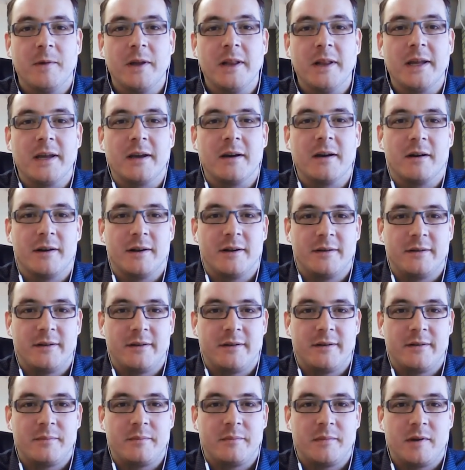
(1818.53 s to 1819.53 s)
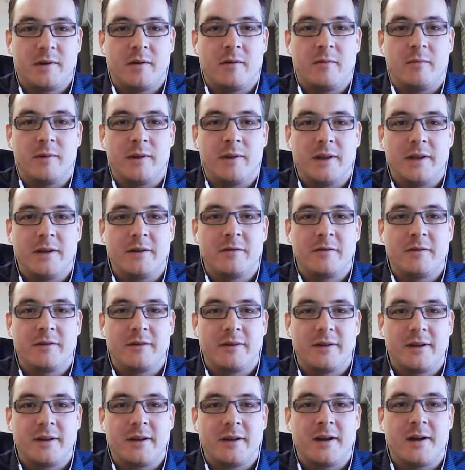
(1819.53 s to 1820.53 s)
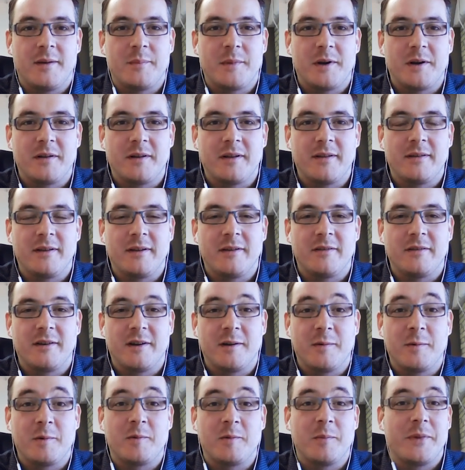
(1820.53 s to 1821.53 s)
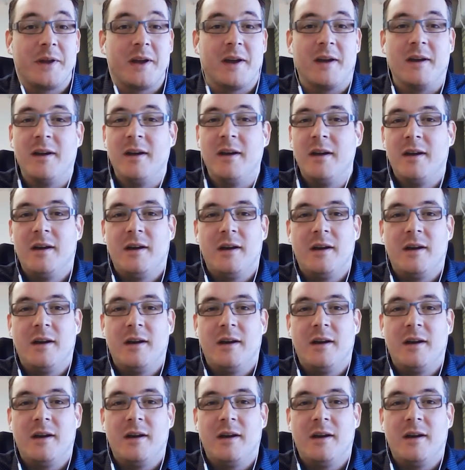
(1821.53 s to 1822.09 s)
really got into some, you know, really interesting uh, mineralization here, which would be a,